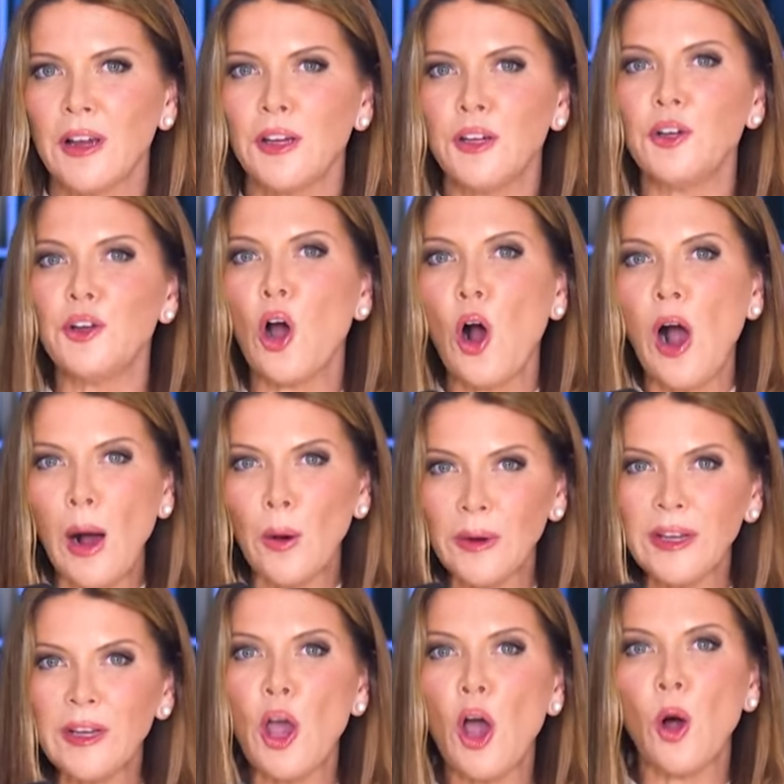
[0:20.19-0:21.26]
You know how
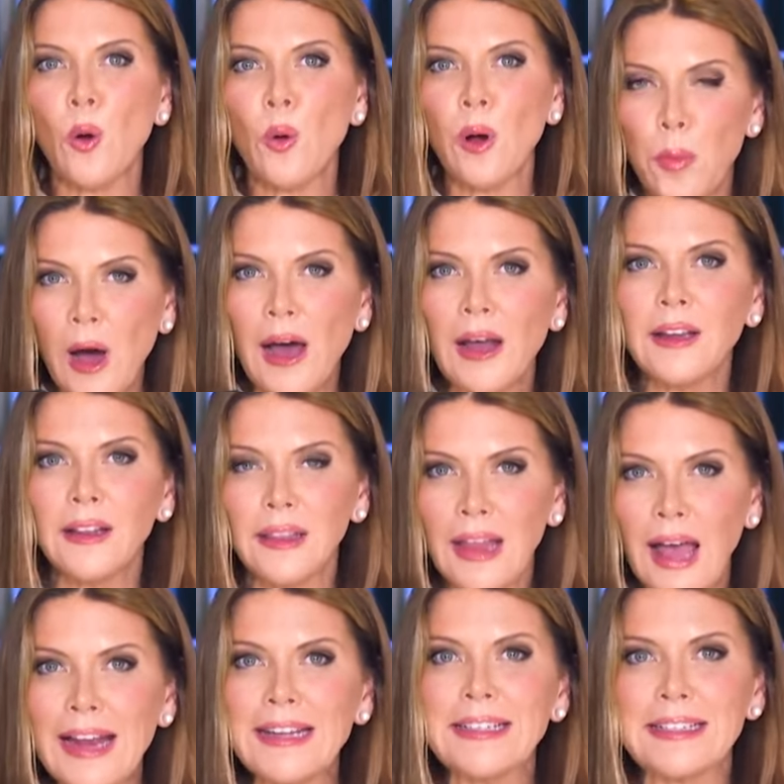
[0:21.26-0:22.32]
we know Bud
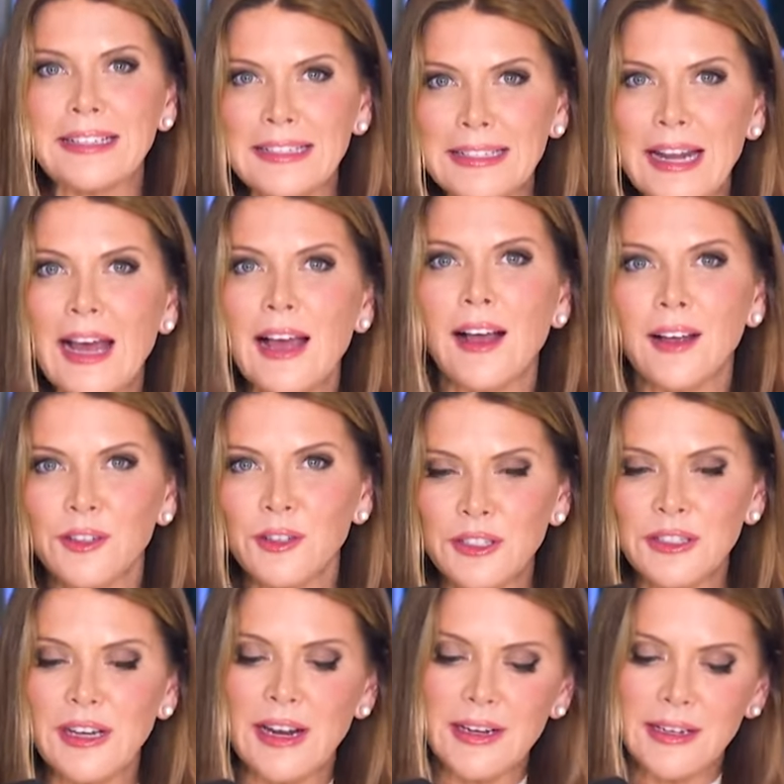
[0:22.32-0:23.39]
Light does not
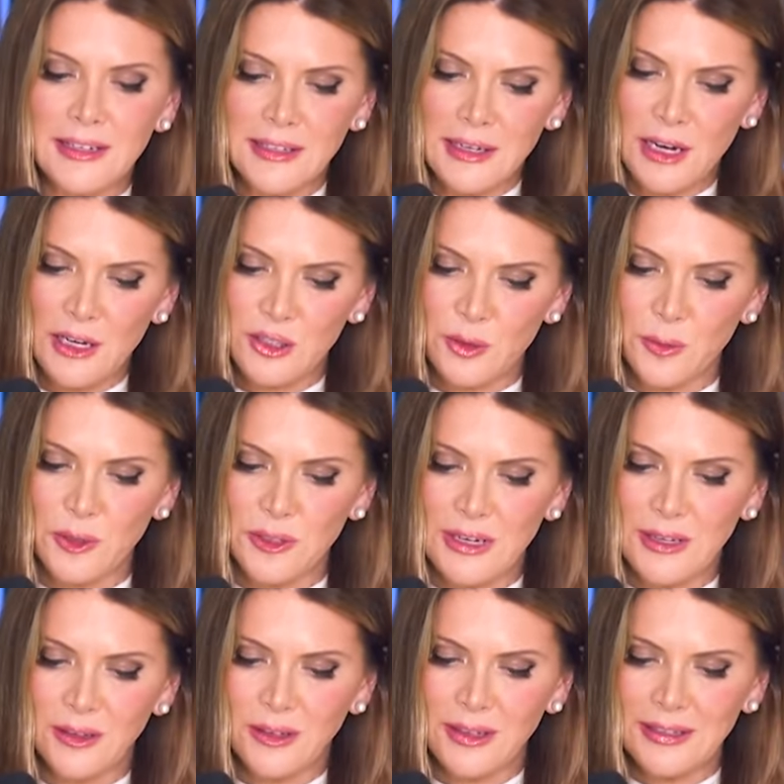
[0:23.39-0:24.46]
understand its customer.
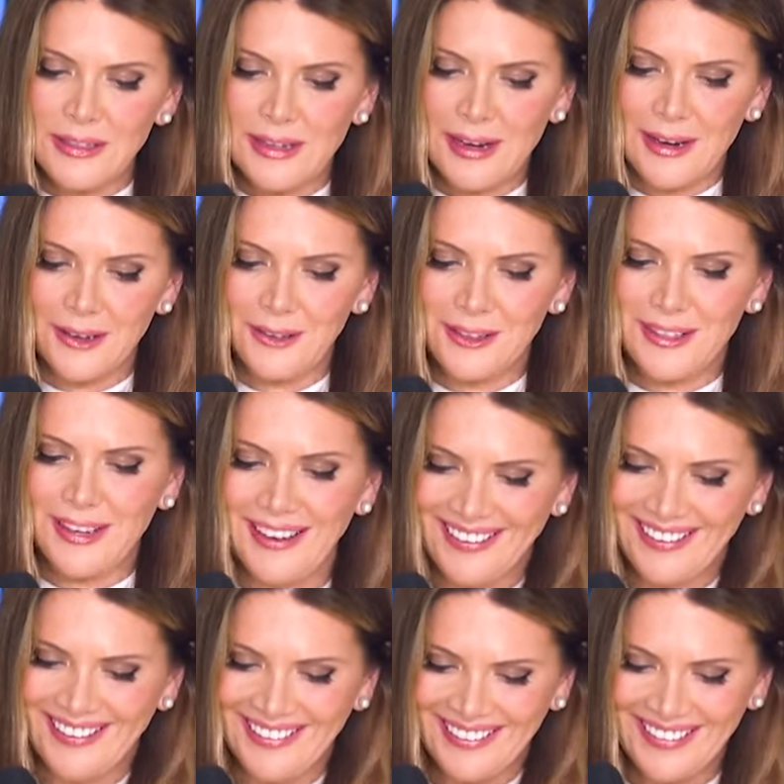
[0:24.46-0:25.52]
Take a look at sales.
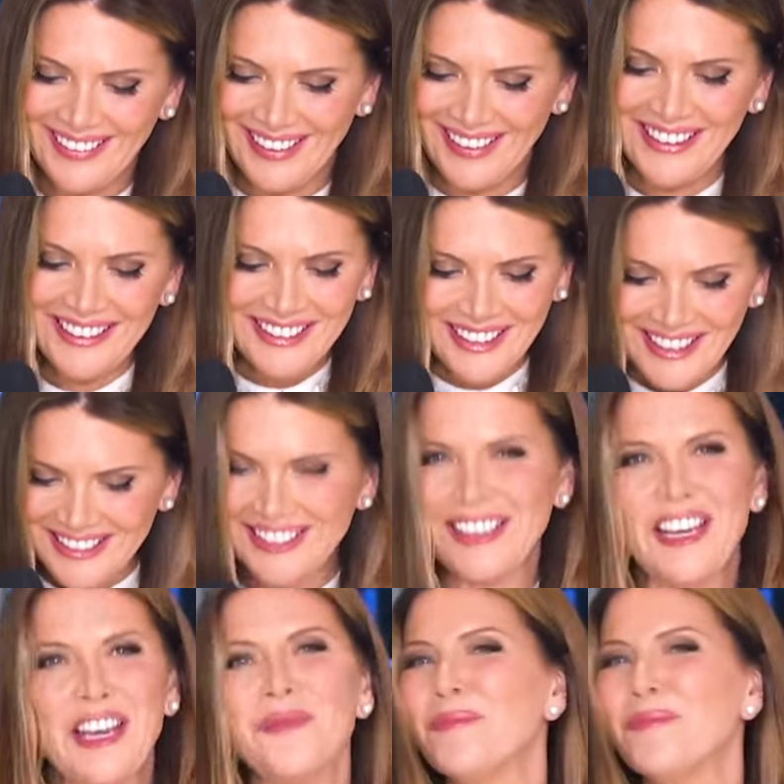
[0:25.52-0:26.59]
They just
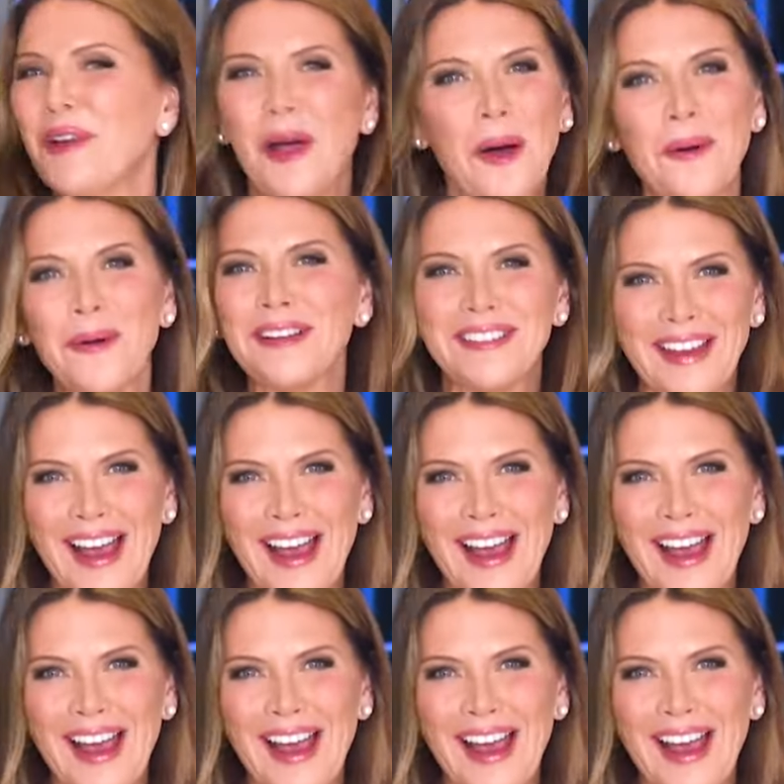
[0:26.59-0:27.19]
keep going